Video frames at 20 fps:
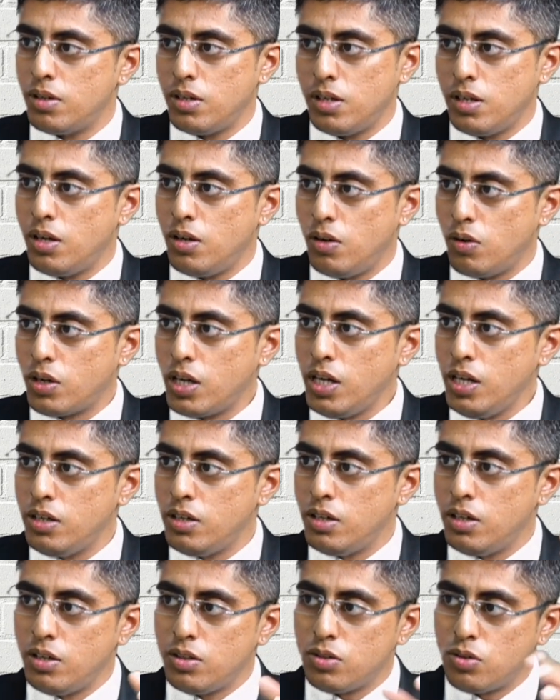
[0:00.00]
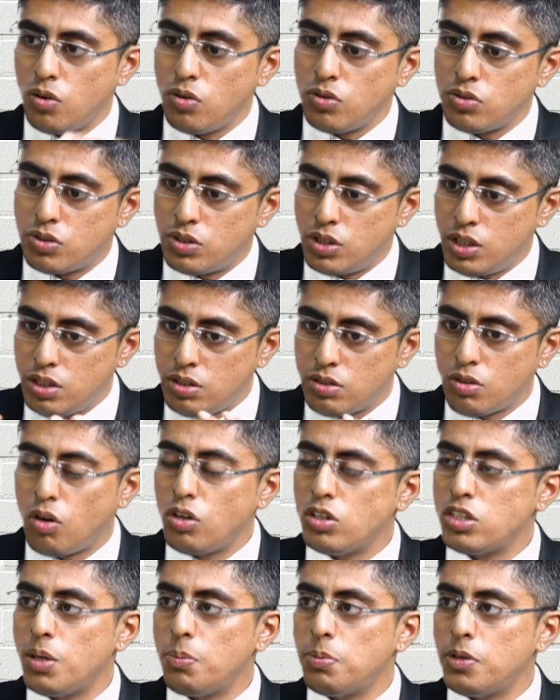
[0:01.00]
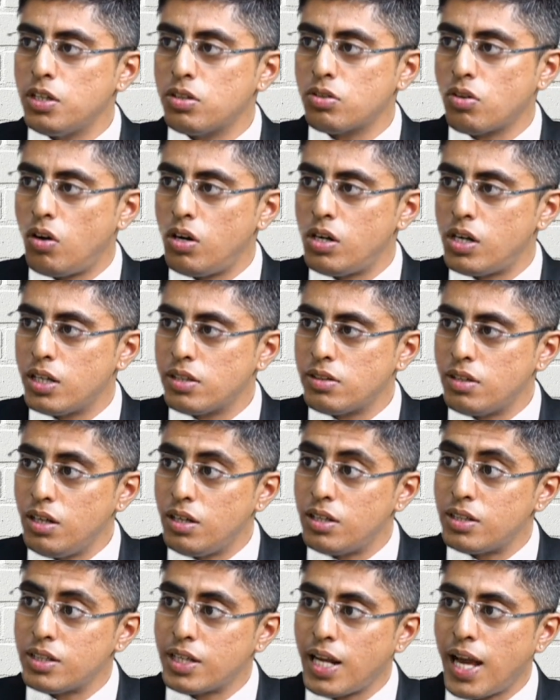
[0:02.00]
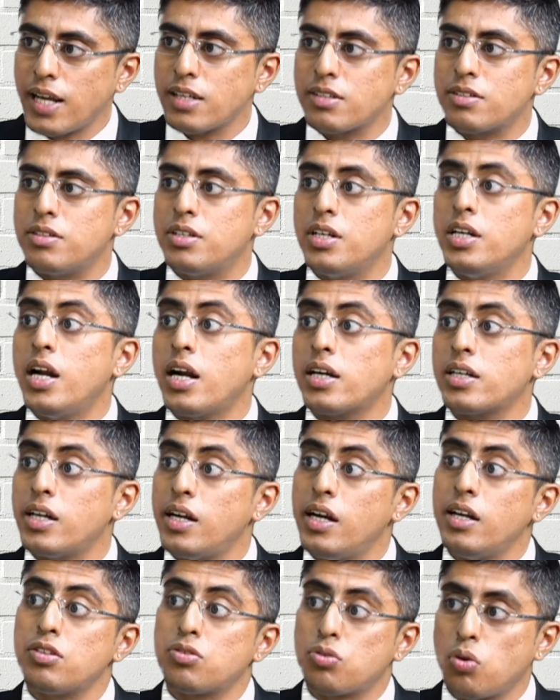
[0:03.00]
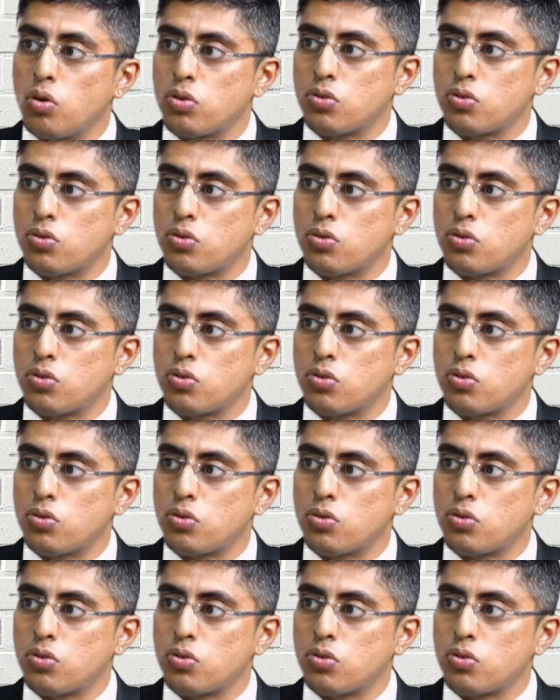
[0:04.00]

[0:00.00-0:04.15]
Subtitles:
Okay. So this concept is called as a tax deducted at source.